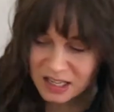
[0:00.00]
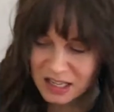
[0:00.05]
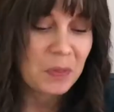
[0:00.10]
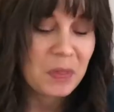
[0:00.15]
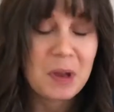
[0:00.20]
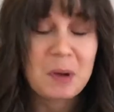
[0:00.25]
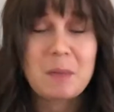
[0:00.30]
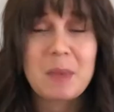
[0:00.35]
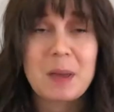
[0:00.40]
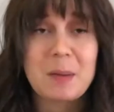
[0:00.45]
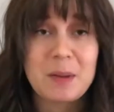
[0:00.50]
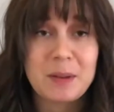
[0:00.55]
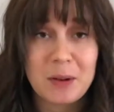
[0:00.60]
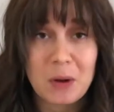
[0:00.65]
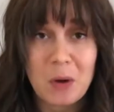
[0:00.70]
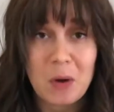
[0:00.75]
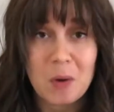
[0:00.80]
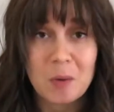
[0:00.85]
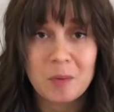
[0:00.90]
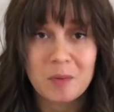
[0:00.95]
There may be no
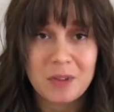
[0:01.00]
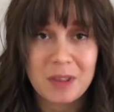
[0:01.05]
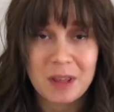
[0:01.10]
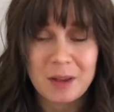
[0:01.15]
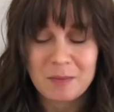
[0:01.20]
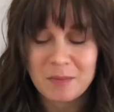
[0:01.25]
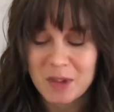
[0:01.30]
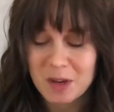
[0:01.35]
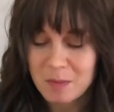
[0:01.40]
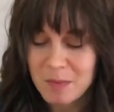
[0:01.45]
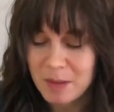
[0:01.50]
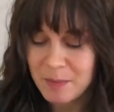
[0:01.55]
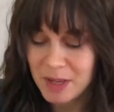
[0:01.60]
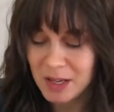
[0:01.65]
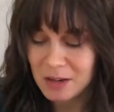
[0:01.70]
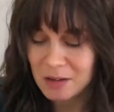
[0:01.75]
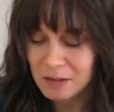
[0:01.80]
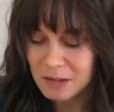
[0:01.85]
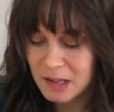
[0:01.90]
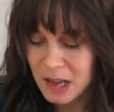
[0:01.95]
hope for them, there may be
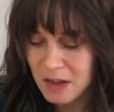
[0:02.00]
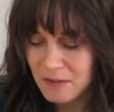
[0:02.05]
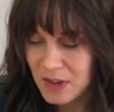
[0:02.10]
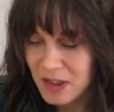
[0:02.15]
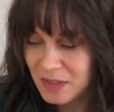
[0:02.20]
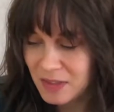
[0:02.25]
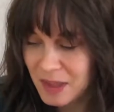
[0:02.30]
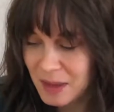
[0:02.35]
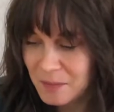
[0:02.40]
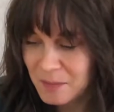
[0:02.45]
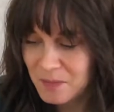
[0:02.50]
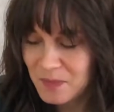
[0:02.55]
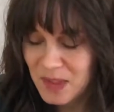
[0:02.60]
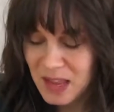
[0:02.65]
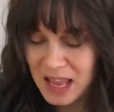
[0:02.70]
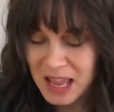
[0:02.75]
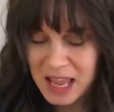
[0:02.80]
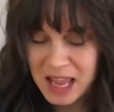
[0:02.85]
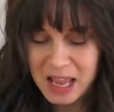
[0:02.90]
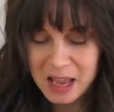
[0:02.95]
no saving them,
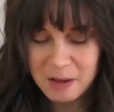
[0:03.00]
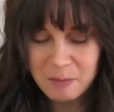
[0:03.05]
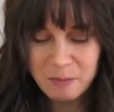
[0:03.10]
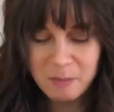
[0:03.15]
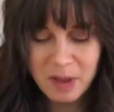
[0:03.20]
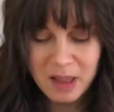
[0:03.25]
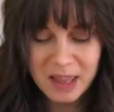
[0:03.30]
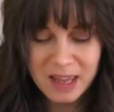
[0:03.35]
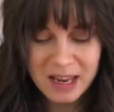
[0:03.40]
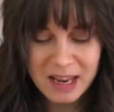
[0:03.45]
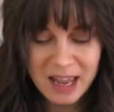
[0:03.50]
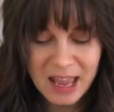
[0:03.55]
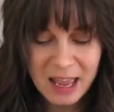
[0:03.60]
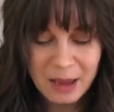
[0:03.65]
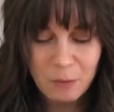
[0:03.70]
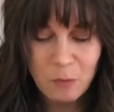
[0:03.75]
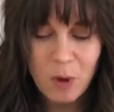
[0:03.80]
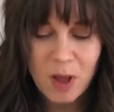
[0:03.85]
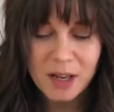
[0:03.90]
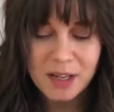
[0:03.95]
but I
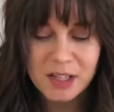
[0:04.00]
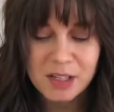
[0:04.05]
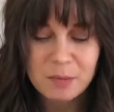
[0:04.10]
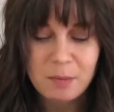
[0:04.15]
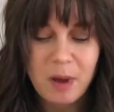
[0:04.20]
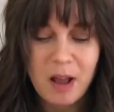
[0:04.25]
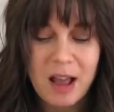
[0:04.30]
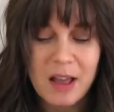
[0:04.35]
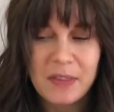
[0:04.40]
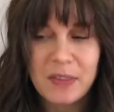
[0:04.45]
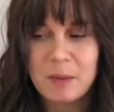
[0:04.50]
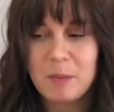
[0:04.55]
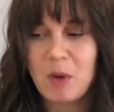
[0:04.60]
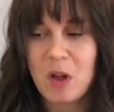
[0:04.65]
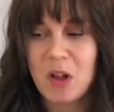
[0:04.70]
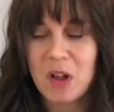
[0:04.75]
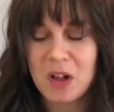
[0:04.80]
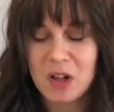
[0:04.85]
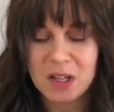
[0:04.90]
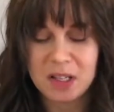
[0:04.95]
want to pot them
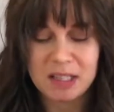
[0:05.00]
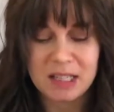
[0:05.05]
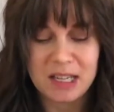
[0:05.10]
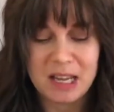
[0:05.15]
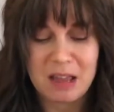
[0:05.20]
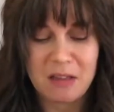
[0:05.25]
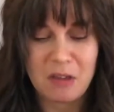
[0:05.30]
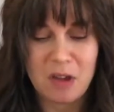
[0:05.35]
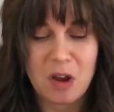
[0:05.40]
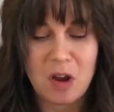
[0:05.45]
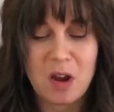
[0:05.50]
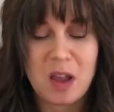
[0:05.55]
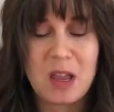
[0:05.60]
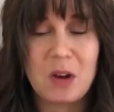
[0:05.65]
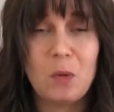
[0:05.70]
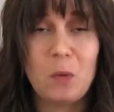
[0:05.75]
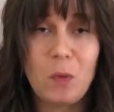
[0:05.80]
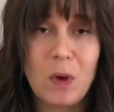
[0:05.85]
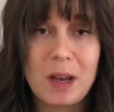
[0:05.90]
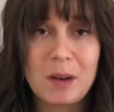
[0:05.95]
all together
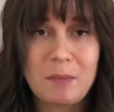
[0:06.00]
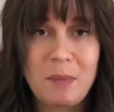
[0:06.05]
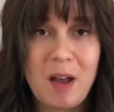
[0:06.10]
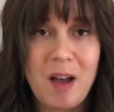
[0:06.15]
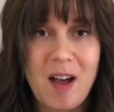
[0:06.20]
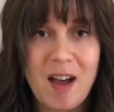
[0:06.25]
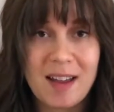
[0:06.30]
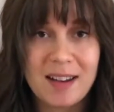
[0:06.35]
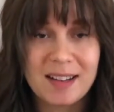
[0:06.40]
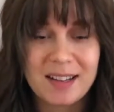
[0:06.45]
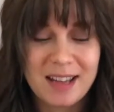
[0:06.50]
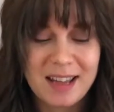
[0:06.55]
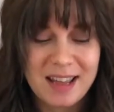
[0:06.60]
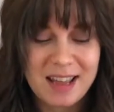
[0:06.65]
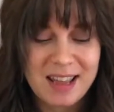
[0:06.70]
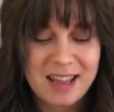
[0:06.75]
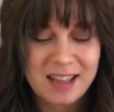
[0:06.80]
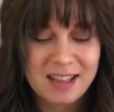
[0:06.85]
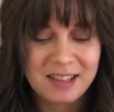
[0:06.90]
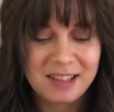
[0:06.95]
in one pot
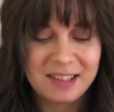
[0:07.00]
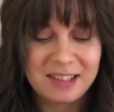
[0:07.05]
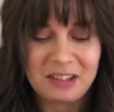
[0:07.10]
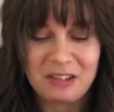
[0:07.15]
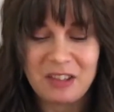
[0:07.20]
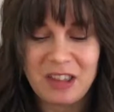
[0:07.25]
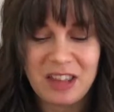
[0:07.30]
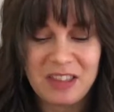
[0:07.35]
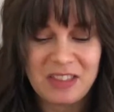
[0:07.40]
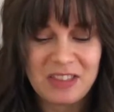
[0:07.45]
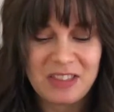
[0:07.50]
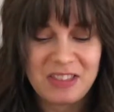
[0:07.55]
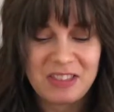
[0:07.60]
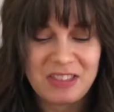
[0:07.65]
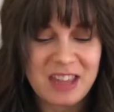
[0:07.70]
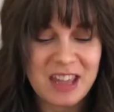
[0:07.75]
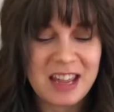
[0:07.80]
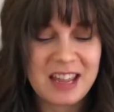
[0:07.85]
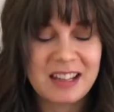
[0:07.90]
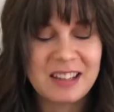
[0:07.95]
so that
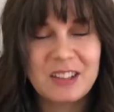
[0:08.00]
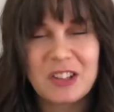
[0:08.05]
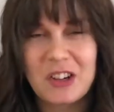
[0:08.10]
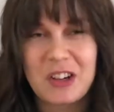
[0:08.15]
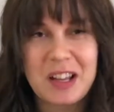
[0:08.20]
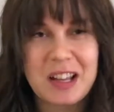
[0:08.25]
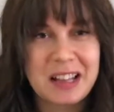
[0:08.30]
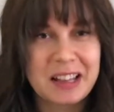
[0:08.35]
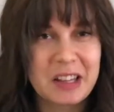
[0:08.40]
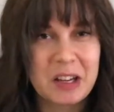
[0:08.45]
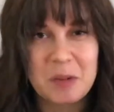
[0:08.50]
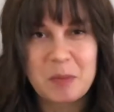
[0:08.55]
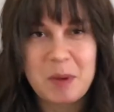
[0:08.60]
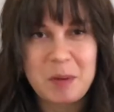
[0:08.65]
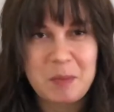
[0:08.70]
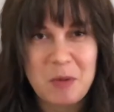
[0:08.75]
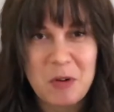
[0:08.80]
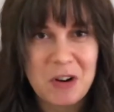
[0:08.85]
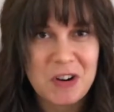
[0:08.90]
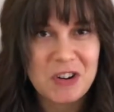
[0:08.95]
they look a little bit
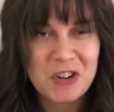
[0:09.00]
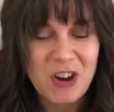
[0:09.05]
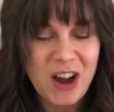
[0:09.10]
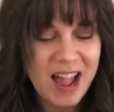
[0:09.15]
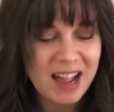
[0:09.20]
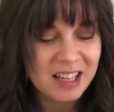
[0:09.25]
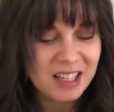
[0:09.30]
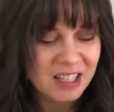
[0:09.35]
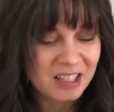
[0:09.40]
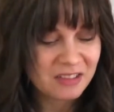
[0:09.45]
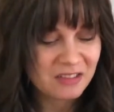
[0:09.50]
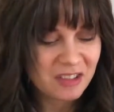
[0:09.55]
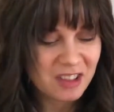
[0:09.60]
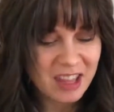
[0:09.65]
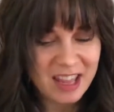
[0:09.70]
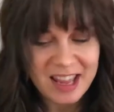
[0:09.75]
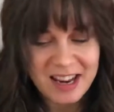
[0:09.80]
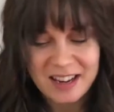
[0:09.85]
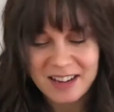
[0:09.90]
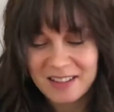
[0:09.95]
more attractive
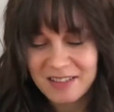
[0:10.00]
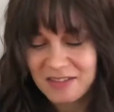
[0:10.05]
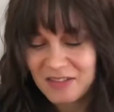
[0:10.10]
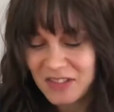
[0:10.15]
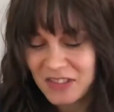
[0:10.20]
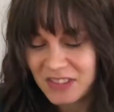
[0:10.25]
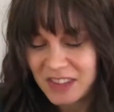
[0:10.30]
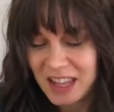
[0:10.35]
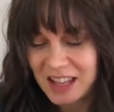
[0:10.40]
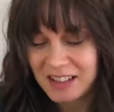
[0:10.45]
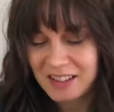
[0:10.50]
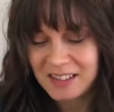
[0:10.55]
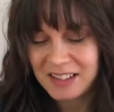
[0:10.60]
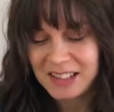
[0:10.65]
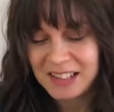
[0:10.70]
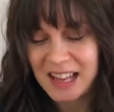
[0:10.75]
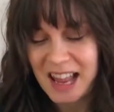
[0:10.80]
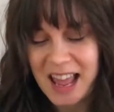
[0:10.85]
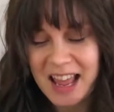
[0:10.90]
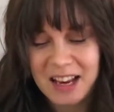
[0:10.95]
than
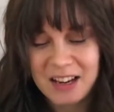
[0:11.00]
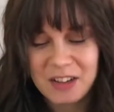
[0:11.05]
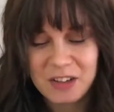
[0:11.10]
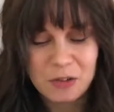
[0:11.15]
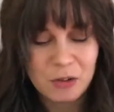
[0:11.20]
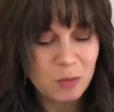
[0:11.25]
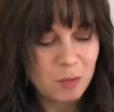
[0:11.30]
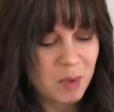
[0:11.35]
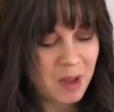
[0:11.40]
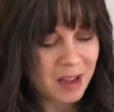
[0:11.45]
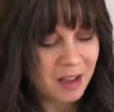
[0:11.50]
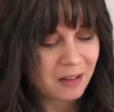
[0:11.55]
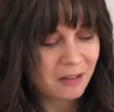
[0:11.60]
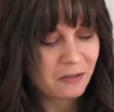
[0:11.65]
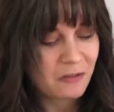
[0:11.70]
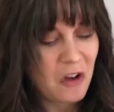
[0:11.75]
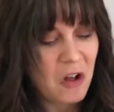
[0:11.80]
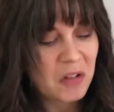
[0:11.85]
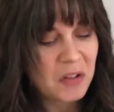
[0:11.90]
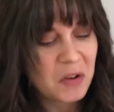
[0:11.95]
sad, drooping,
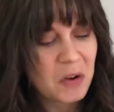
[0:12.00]
falling